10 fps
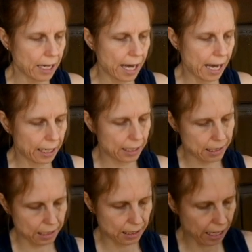and
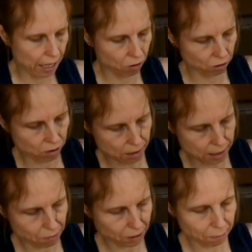it's a down
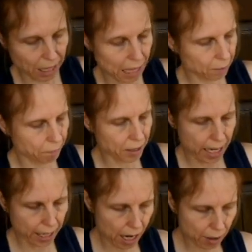sleeping bag,
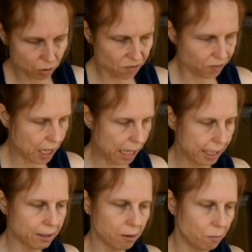but I was
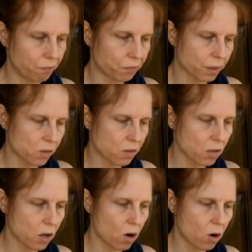fine.
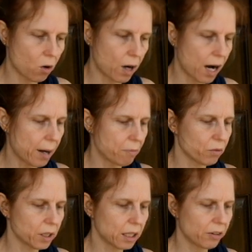So I'm
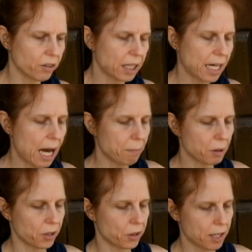really, really happy
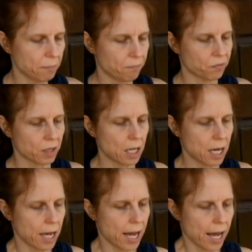with it.
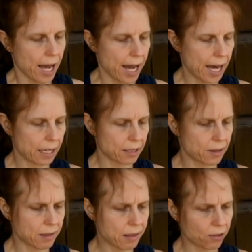And
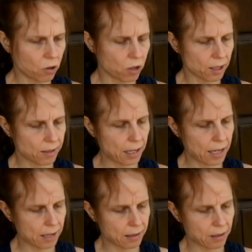this, of course,
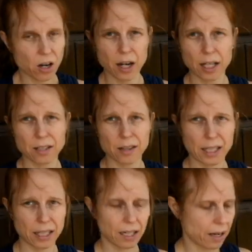is not
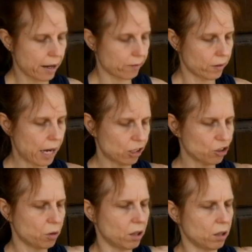the
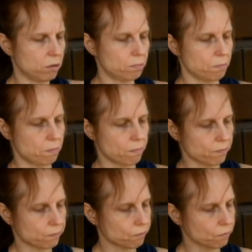actual
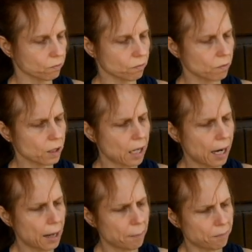
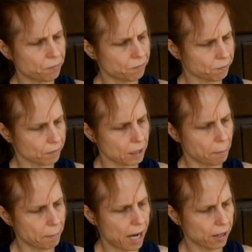
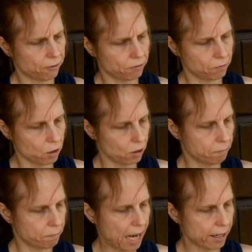pack or
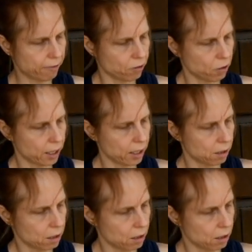bag for it.